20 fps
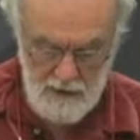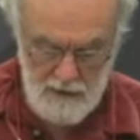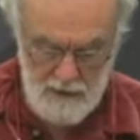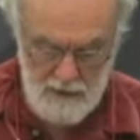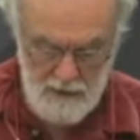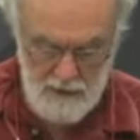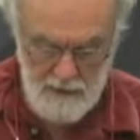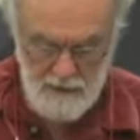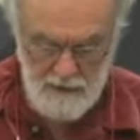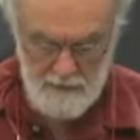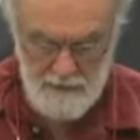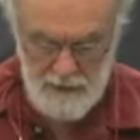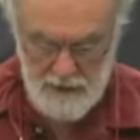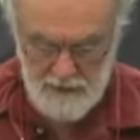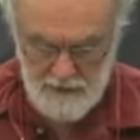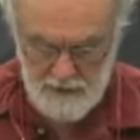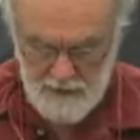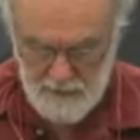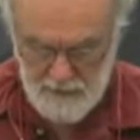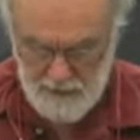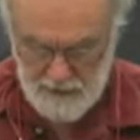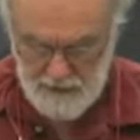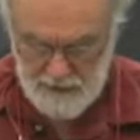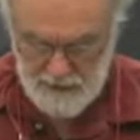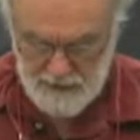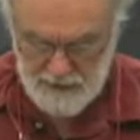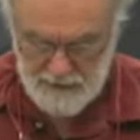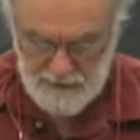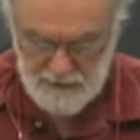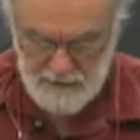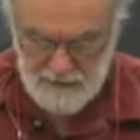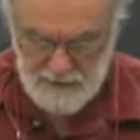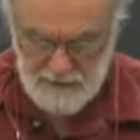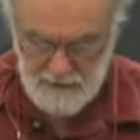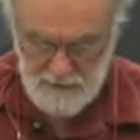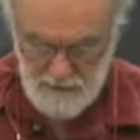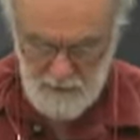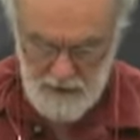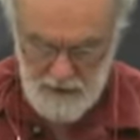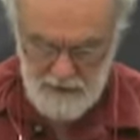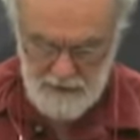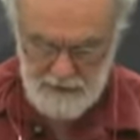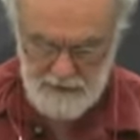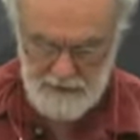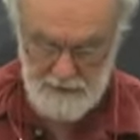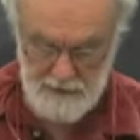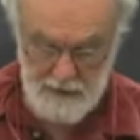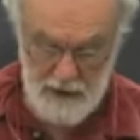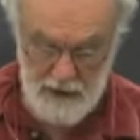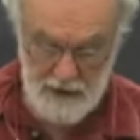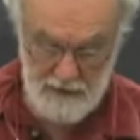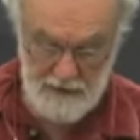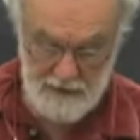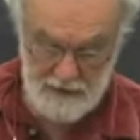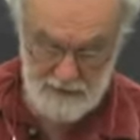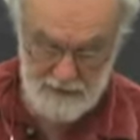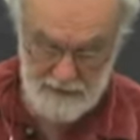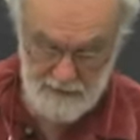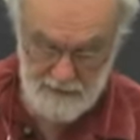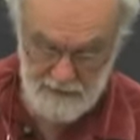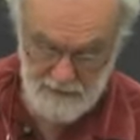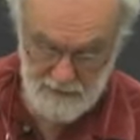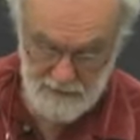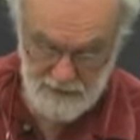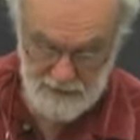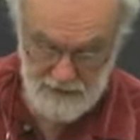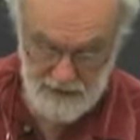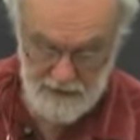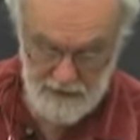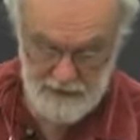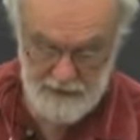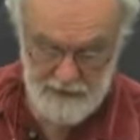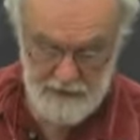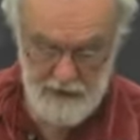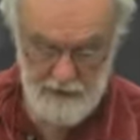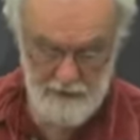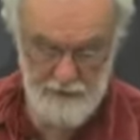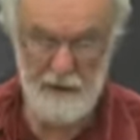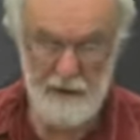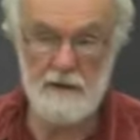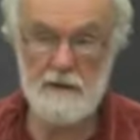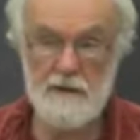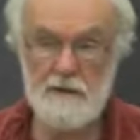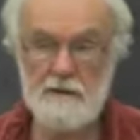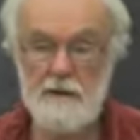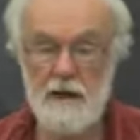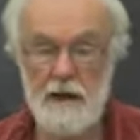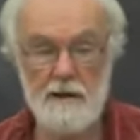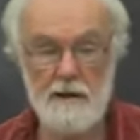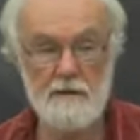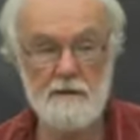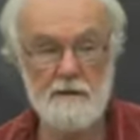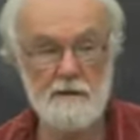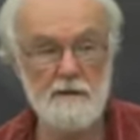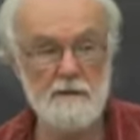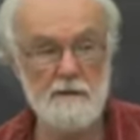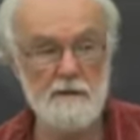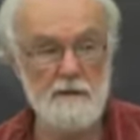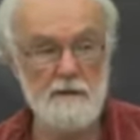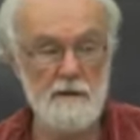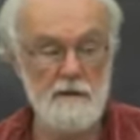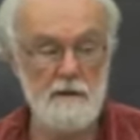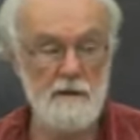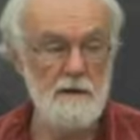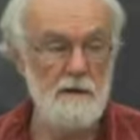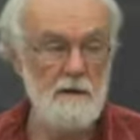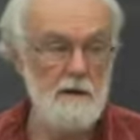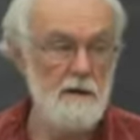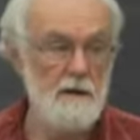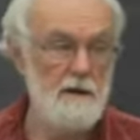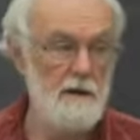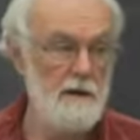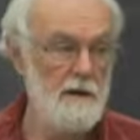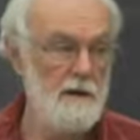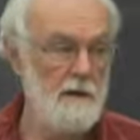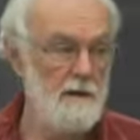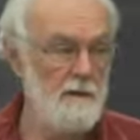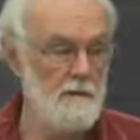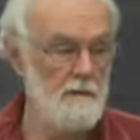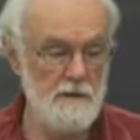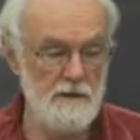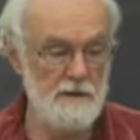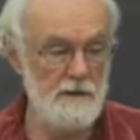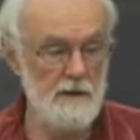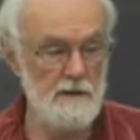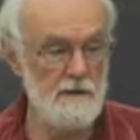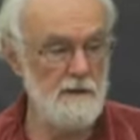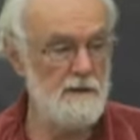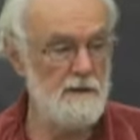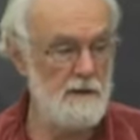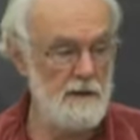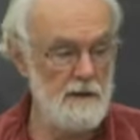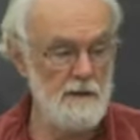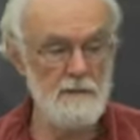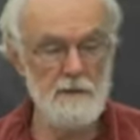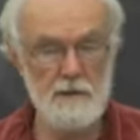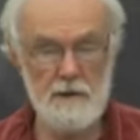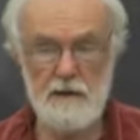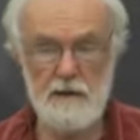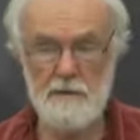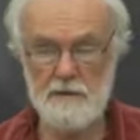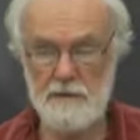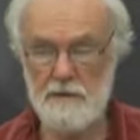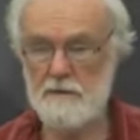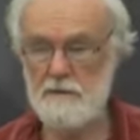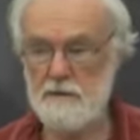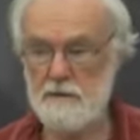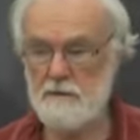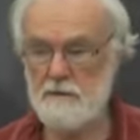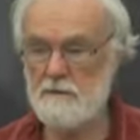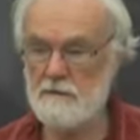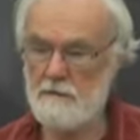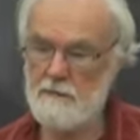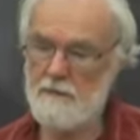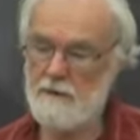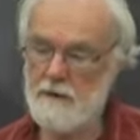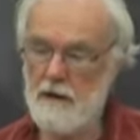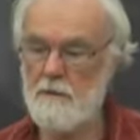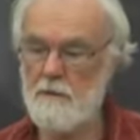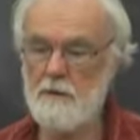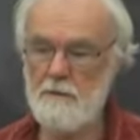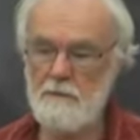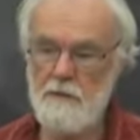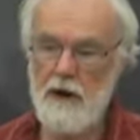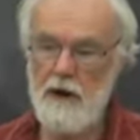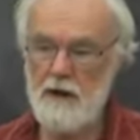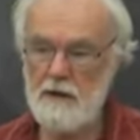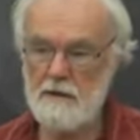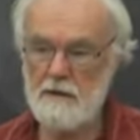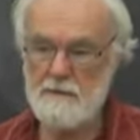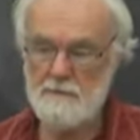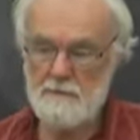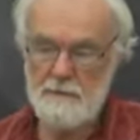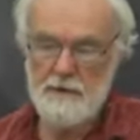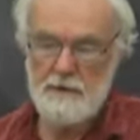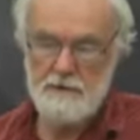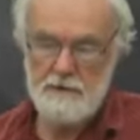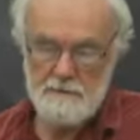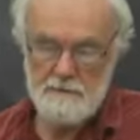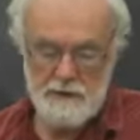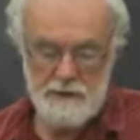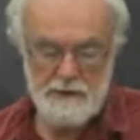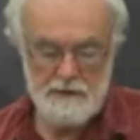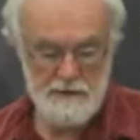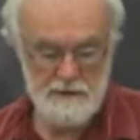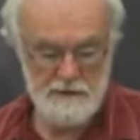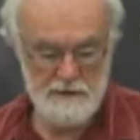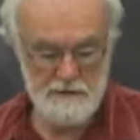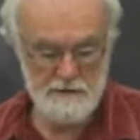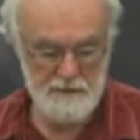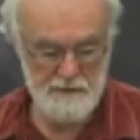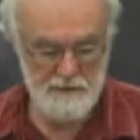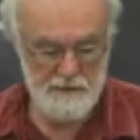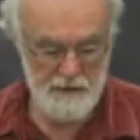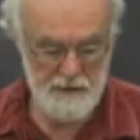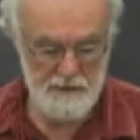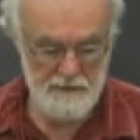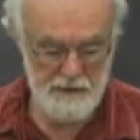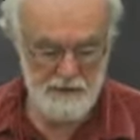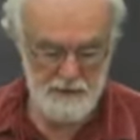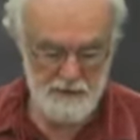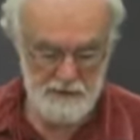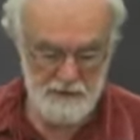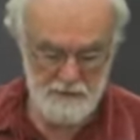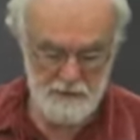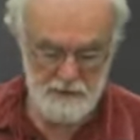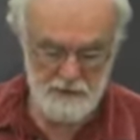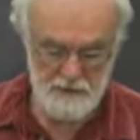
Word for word: uh, about, you know, when it gets to sort of where is the market and all this kind of stuff, get entangled uh, with this other theme that keeps on sort of coming back of bits and pieces of, of this,